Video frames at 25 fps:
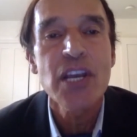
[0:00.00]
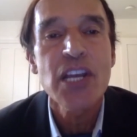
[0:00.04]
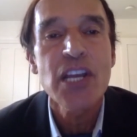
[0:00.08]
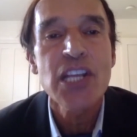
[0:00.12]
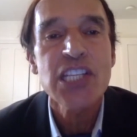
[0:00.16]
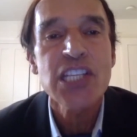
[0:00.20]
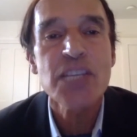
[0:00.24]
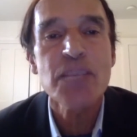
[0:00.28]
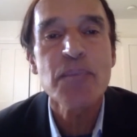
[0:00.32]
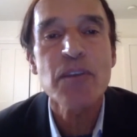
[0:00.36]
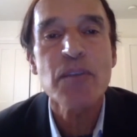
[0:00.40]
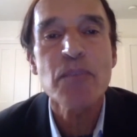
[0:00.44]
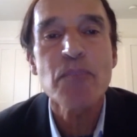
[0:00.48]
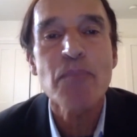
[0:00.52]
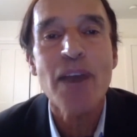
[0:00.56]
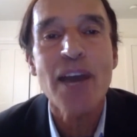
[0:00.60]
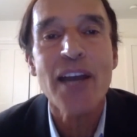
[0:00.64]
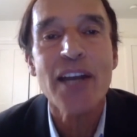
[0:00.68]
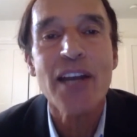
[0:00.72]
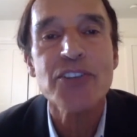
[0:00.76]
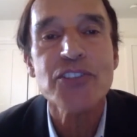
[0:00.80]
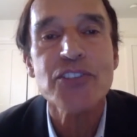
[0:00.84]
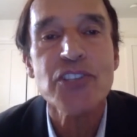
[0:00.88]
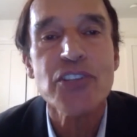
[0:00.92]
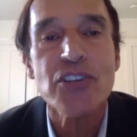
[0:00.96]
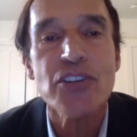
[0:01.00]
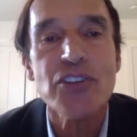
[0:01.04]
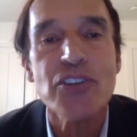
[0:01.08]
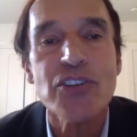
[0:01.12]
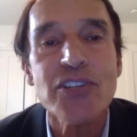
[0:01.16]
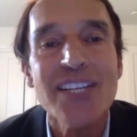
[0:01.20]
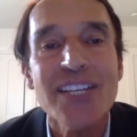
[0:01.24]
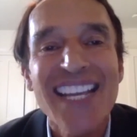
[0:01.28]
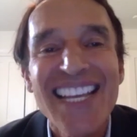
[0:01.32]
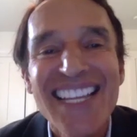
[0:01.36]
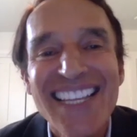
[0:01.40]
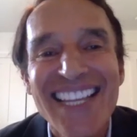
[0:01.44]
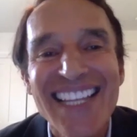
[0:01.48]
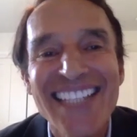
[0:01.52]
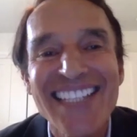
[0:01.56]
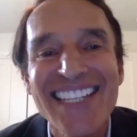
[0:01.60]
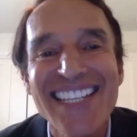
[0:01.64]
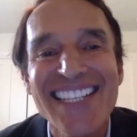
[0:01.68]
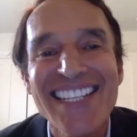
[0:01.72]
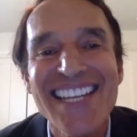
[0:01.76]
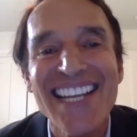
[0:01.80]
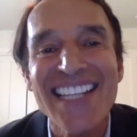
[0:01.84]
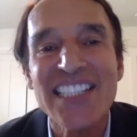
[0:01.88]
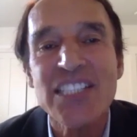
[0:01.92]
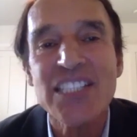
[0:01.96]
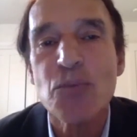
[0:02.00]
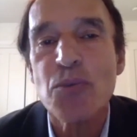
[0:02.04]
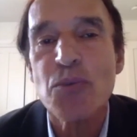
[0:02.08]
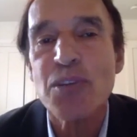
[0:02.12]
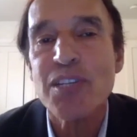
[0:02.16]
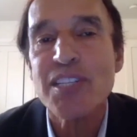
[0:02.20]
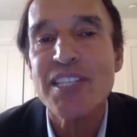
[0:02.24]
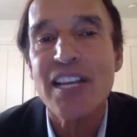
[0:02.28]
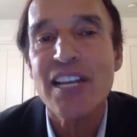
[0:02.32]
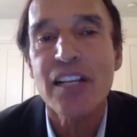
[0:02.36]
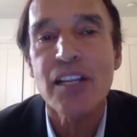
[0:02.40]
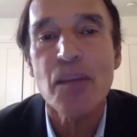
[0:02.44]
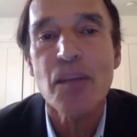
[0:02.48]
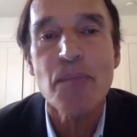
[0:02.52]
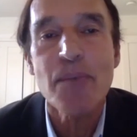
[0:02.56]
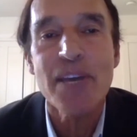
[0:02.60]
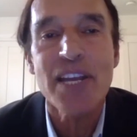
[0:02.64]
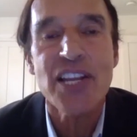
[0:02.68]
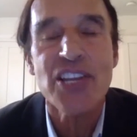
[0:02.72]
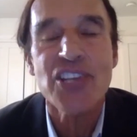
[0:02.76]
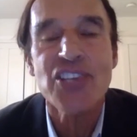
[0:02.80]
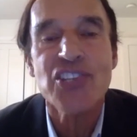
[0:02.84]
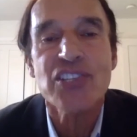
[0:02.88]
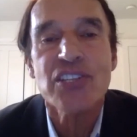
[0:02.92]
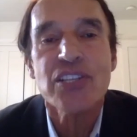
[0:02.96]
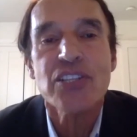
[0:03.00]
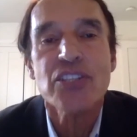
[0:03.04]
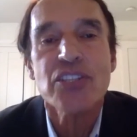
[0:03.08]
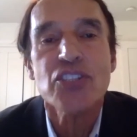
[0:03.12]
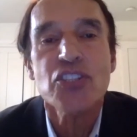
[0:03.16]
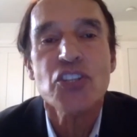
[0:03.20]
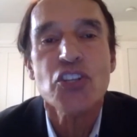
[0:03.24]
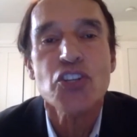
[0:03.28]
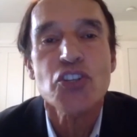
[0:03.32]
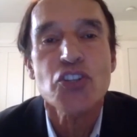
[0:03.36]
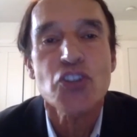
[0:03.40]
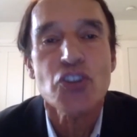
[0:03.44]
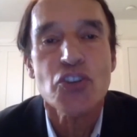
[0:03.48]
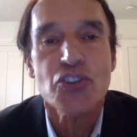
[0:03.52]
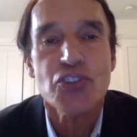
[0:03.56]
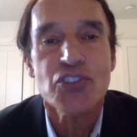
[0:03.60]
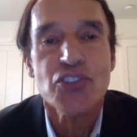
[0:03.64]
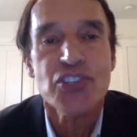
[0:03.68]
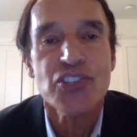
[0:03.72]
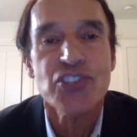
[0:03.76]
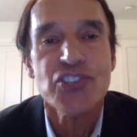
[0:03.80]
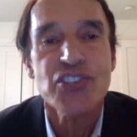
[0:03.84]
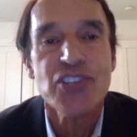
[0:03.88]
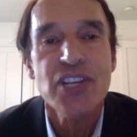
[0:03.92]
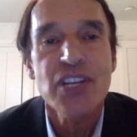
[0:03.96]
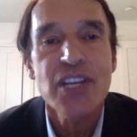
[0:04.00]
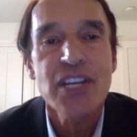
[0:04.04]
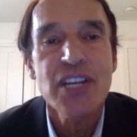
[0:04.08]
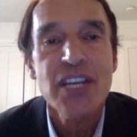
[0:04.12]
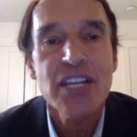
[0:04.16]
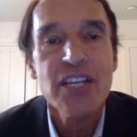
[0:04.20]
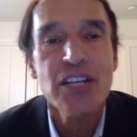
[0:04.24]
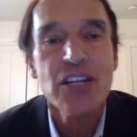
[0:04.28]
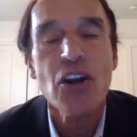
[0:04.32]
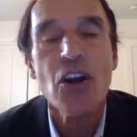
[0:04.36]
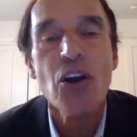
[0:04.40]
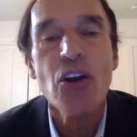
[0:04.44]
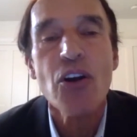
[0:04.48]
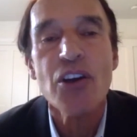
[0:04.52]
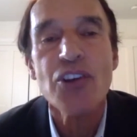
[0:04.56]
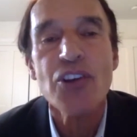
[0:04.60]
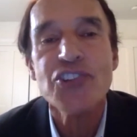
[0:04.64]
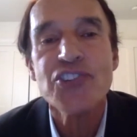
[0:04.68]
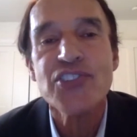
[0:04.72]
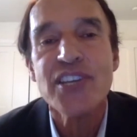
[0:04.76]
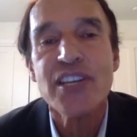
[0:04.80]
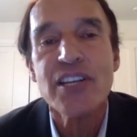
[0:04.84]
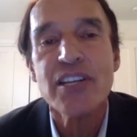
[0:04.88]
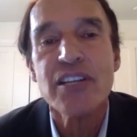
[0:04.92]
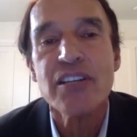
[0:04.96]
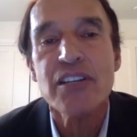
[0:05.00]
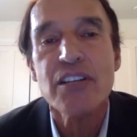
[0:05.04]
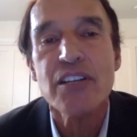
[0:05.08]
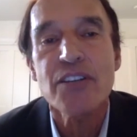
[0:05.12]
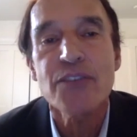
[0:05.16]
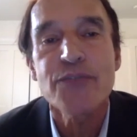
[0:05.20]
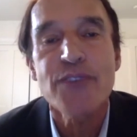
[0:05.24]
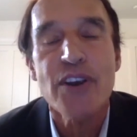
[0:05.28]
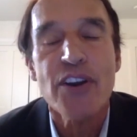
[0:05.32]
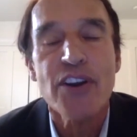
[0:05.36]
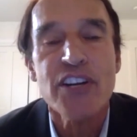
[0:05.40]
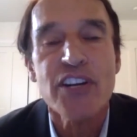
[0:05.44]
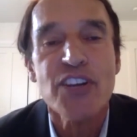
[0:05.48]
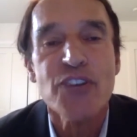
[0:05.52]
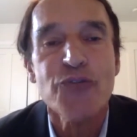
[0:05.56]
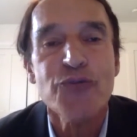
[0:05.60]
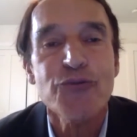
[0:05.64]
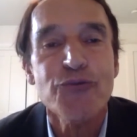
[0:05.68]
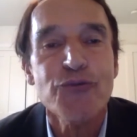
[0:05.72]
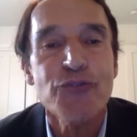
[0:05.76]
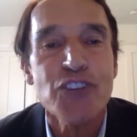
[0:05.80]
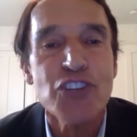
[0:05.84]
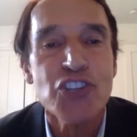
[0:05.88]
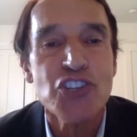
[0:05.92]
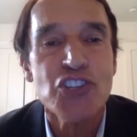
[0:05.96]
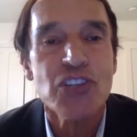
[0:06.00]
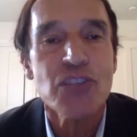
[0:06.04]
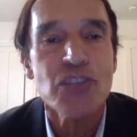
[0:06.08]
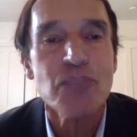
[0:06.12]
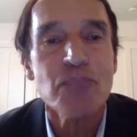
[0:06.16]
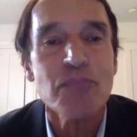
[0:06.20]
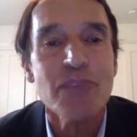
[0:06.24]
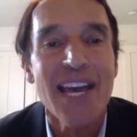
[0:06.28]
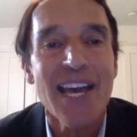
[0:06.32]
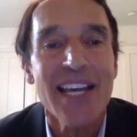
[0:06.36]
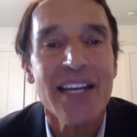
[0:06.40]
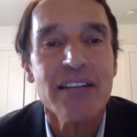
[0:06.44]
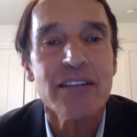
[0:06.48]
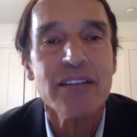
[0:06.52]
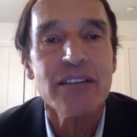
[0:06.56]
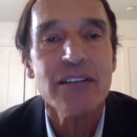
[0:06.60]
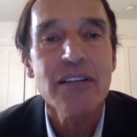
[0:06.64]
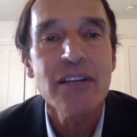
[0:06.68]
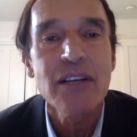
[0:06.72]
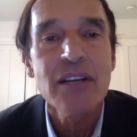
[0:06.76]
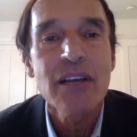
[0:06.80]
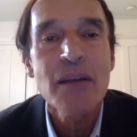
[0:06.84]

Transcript: to be monitored and connected with telemedicine to nurses in a call center in a very efficient manner,